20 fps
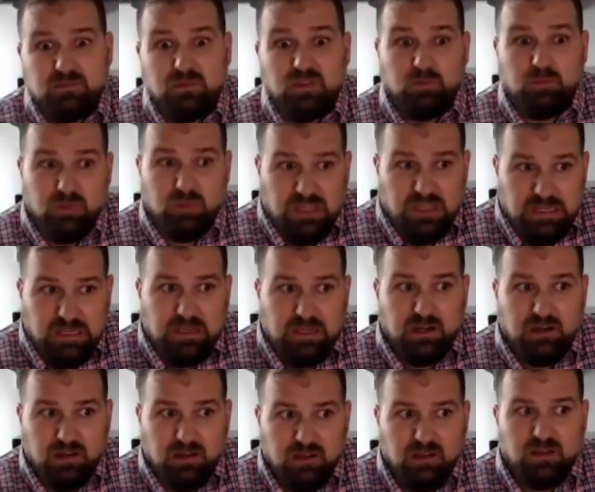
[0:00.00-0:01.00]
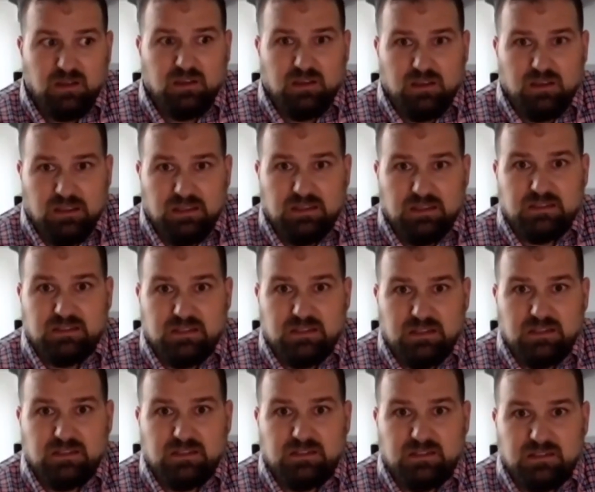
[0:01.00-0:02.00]
the media
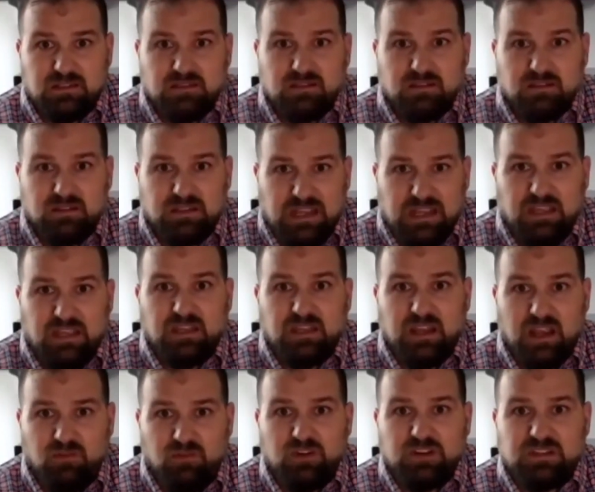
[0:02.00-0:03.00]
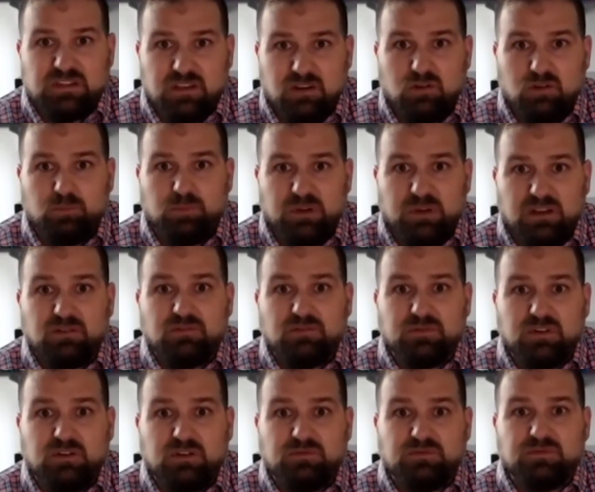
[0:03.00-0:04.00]
is taking every single bit
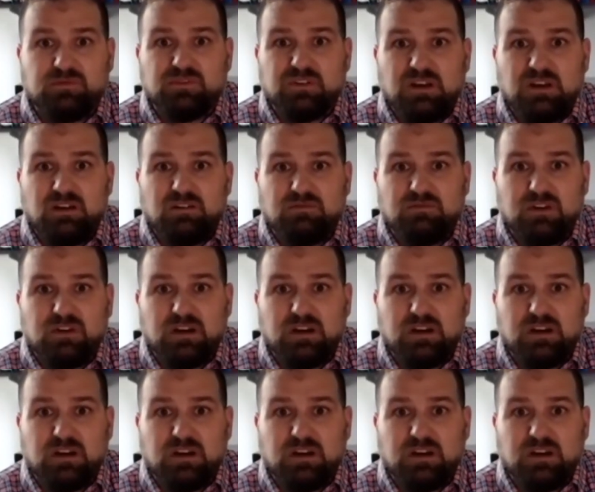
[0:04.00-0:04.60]
of